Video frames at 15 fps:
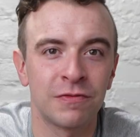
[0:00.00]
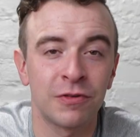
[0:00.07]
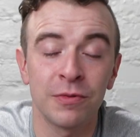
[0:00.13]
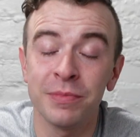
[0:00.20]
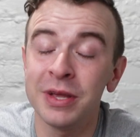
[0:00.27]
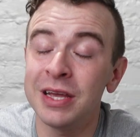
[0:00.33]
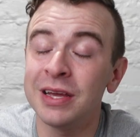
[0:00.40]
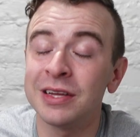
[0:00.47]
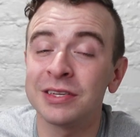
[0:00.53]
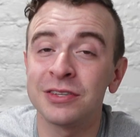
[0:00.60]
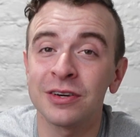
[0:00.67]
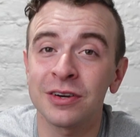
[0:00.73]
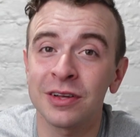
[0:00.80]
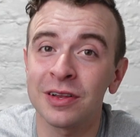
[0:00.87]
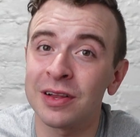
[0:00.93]
For me, it
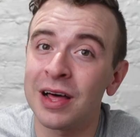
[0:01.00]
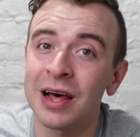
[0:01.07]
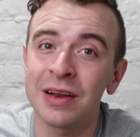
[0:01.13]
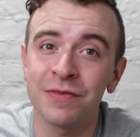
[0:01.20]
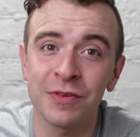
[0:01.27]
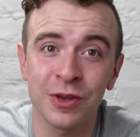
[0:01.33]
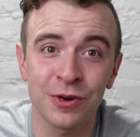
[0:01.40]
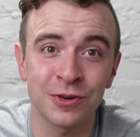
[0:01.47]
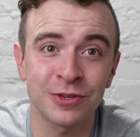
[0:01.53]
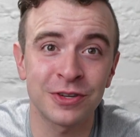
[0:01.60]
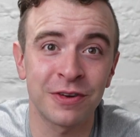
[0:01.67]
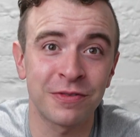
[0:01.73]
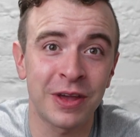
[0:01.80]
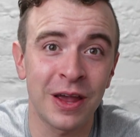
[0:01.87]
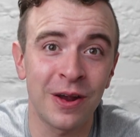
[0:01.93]
took a lot of years
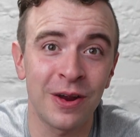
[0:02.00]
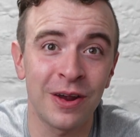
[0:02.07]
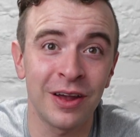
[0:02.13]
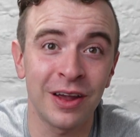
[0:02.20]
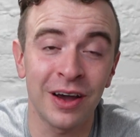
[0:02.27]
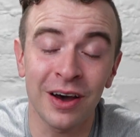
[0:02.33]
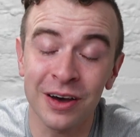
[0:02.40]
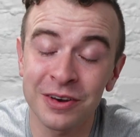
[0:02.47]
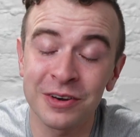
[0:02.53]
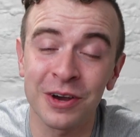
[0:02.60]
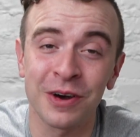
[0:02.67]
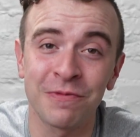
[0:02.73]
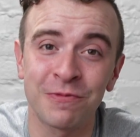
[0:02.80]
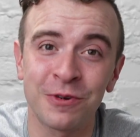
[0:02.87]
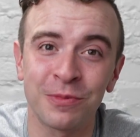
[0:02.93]
of carrying
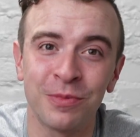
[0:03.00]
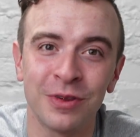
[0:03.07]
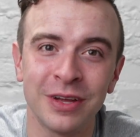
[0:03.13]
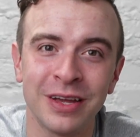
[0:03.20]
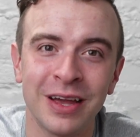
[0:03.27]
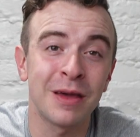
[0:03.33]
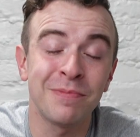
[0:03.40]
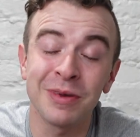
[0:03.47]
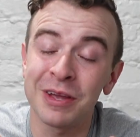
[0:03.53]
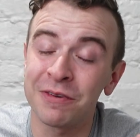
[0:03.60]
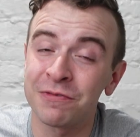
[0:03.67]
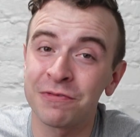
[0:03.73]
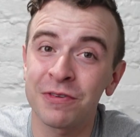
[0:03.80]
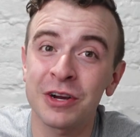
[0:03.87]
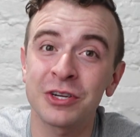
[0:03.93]
uncomfortably and
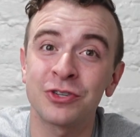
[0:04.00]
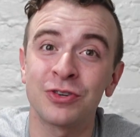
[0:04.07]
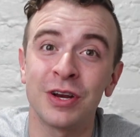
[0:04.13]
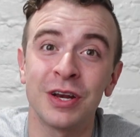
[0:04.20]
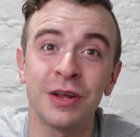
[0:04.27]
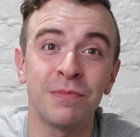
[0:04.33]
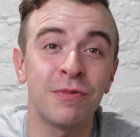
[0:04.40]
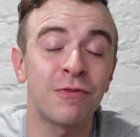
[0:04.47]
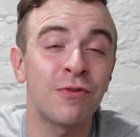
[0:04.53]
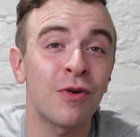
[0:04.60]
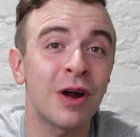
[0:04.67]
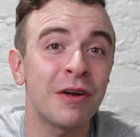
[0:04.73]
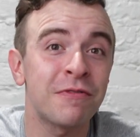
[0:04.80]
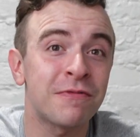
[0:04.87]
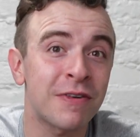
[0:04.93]
being frustrated
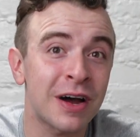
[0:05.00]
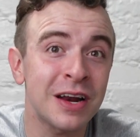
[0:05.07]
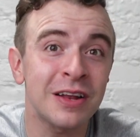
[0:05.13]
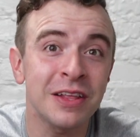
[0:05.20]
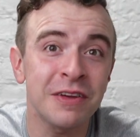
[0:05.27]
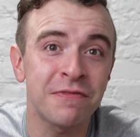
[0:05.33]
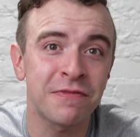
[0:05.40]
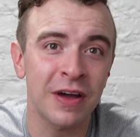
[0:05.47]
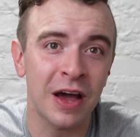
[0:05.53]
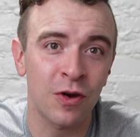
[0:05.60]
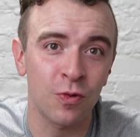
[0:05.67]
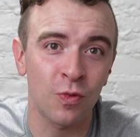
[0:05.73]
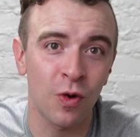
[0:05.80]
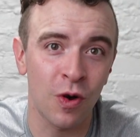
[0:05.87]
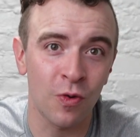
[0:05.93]
before I finally
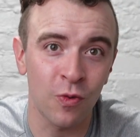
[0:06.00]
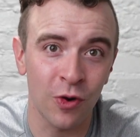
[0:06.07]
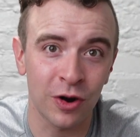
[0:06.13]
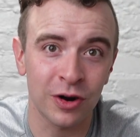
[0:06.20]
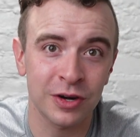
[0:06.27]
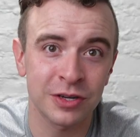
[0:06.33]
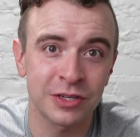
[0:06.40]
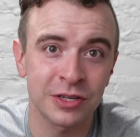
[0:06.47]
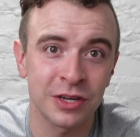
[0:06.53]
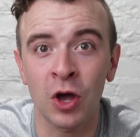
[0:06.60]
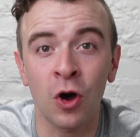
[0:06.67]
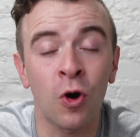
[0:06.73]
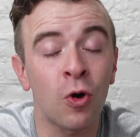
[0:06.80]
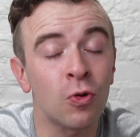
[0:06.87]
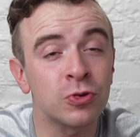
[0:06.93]
found what works.
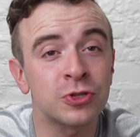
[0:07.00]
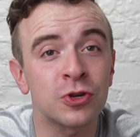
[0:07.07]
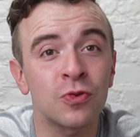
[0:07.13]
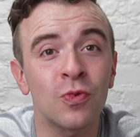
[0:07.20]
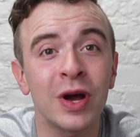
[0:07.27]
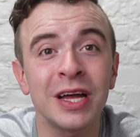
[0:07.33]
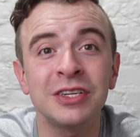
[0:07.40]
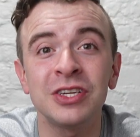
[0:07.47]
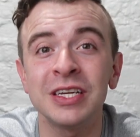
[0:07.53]
A holster wedge